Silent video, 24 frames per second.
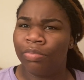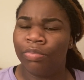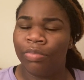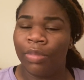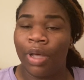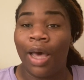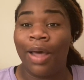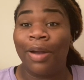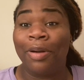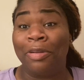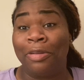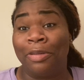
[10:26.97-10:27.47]

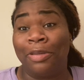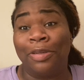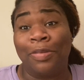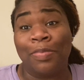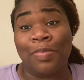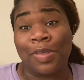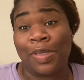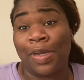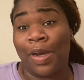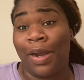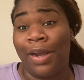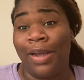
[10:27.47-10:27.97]
I don't know, I'm
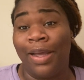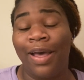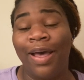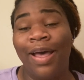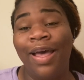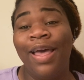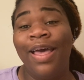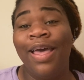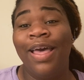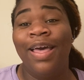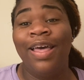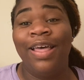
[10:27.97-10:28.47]
sorry y'all,
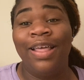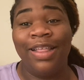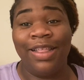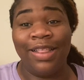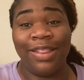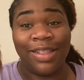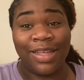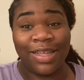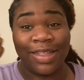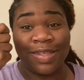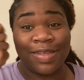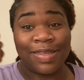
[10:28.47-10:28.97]
and
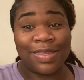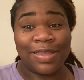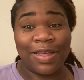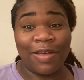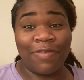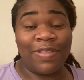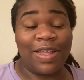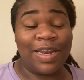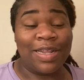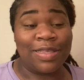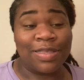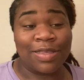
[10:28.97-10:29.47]
the other stuff
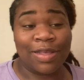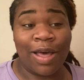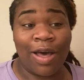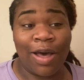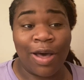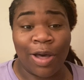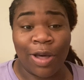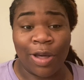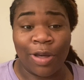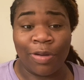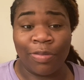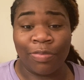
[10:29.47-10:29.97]
that it's
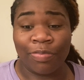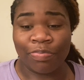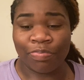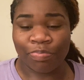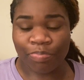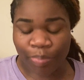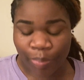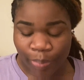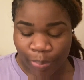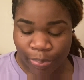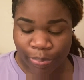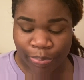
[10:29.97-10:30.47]
called,
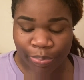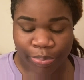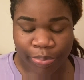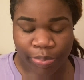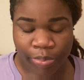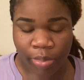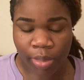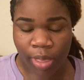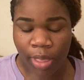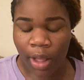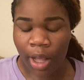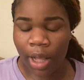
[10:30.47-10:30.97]

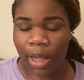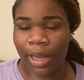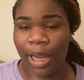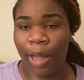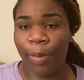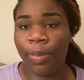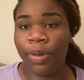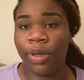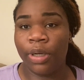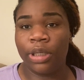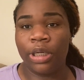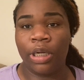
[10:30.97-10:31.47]
let
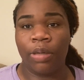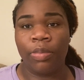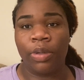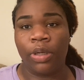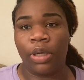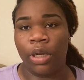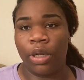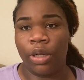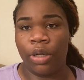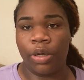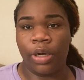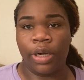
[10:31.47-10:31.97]
me know down
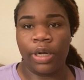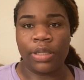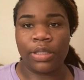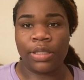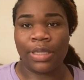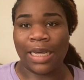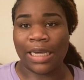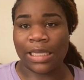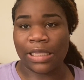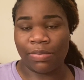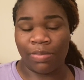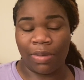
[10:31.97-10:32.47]
below or
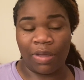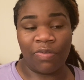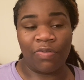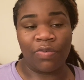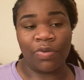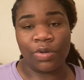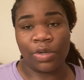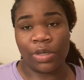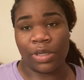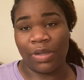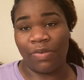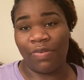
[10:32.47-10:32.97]
text my
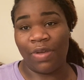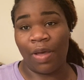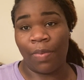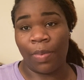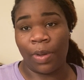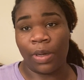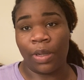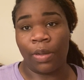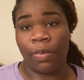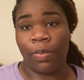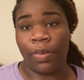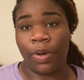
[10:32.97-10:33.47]
phone if you have my
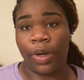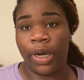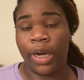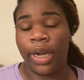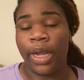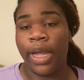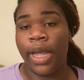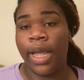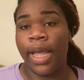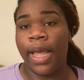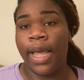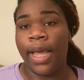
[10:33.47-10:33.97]
number,
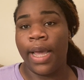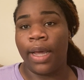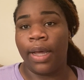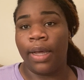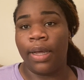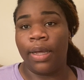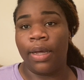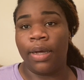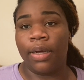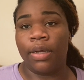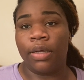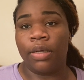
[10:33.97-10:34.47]

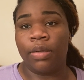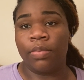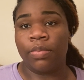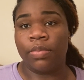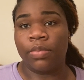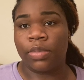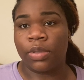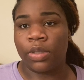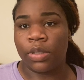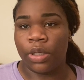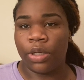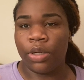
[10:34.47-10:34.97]

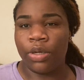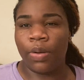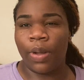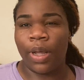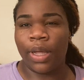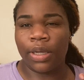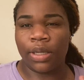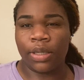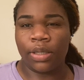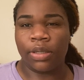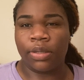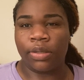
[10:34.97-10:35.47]
so you know I
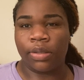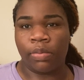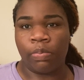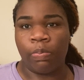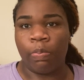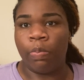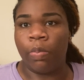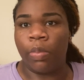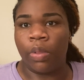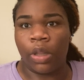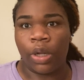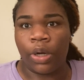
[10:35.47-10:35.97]
could
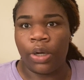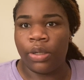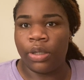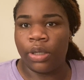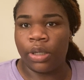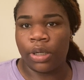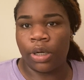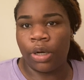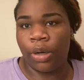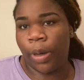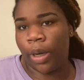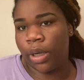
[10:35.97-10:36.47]
learn the
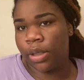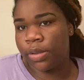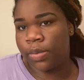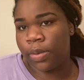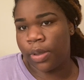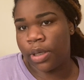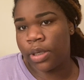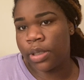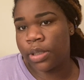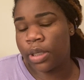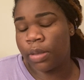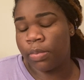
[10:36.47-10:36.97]
correct way
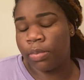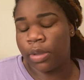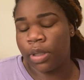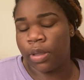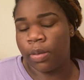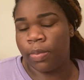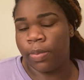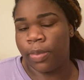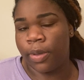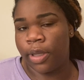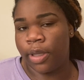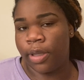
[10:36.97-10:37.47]
or
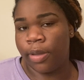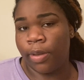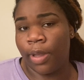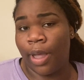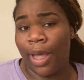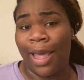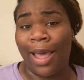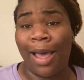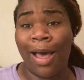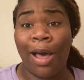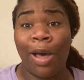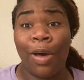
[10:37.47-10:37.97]
something. But hey,
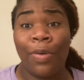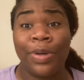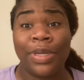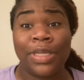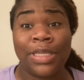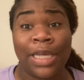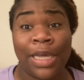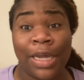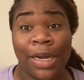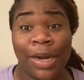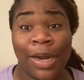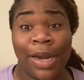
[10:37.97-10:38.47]
I always
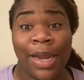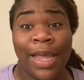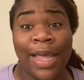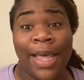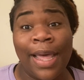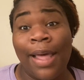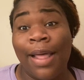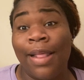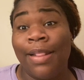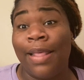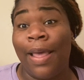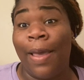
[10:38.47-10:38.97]
hear
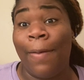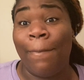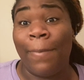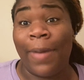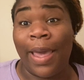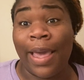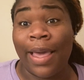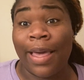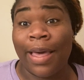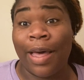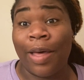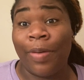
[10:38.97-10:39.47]
that
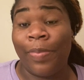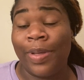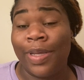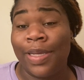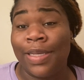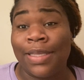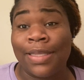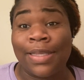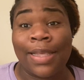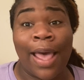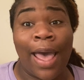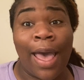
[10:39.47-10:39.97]
makeup
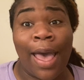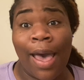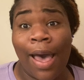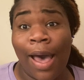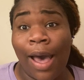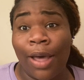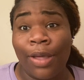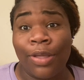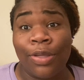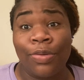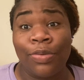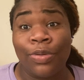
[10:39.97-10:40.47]
is how
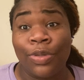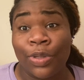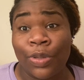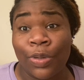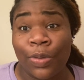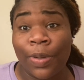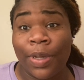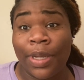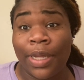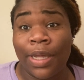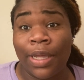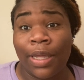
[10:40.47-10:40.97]
you do
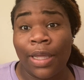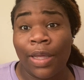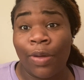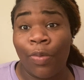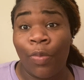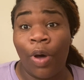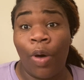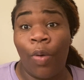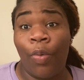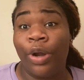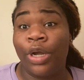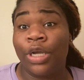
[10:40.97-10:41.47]
it.
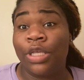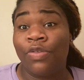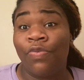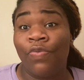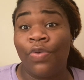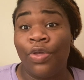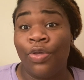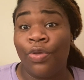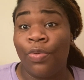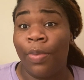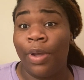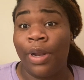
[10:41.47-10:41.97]
What works for
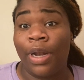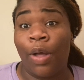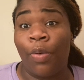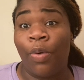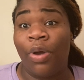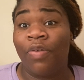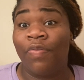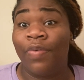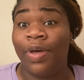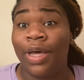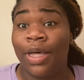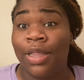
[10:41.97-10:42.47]
you may not
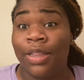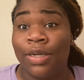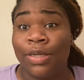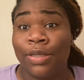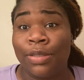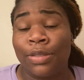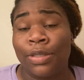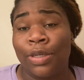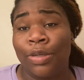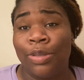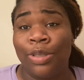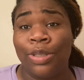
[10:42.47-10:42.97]
work for others,
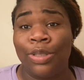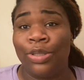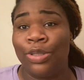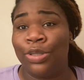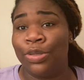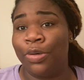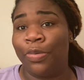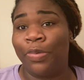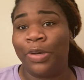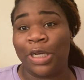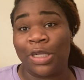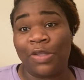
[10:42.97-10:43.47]
so just do
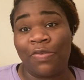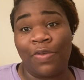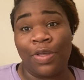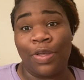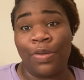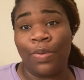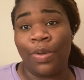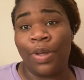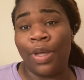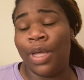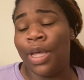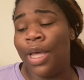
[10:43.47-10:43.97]
what works for
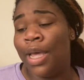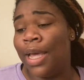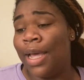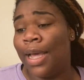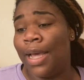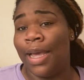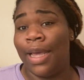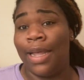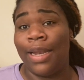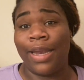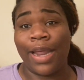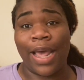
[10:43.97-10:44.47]
you.
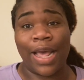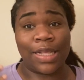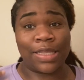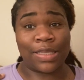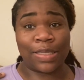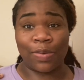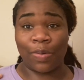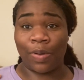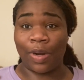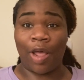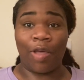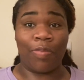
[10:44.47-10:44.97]
And that's
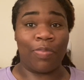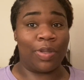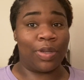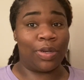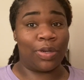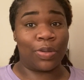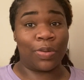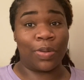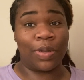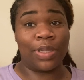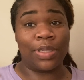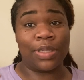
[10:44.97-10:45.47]
what I've been
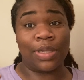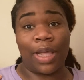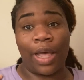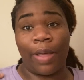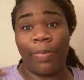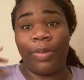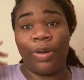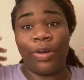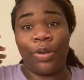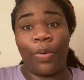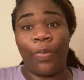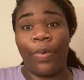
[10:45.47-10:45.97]
doing. I've
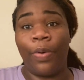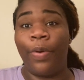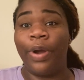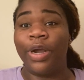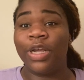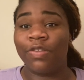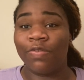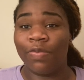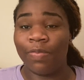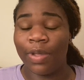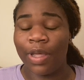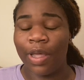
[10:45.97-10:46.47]
been doing what
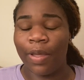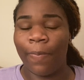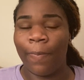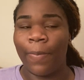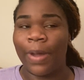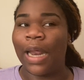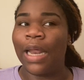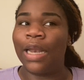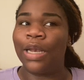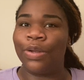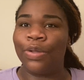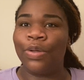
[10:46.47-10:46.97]
works for me, but
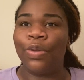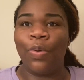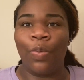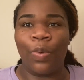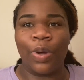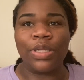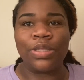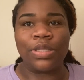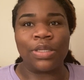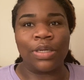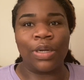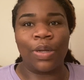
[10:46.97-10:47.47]
I do
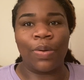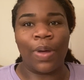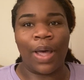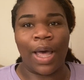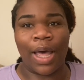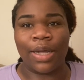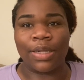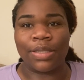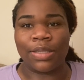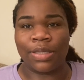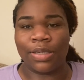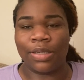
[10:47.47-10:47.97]
want to know
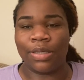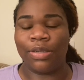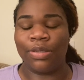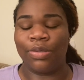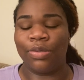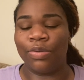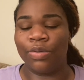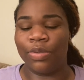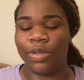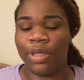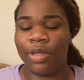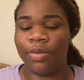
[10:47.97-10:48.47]
how to
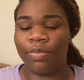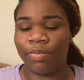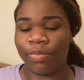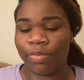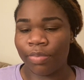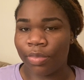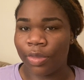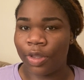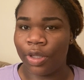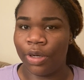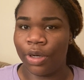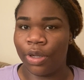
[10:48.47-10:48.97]
do it,
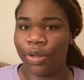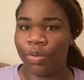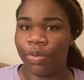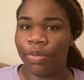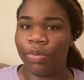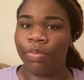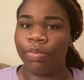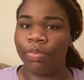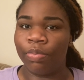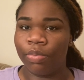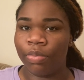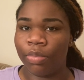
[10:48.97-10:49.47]
you know,
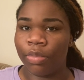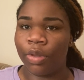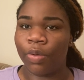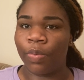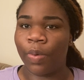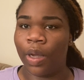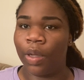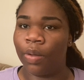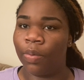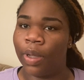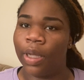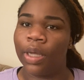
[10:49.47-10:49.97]
the
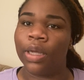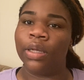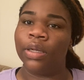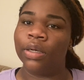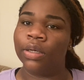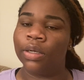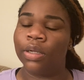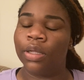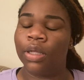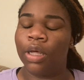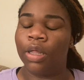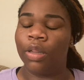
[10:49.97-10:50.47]
right way
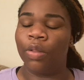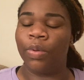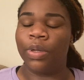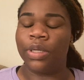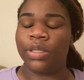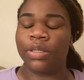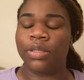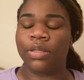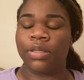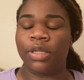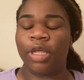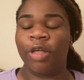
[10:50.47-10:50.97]
and the other ways
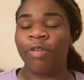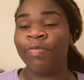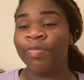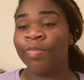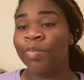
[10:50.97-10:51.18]
and stuff.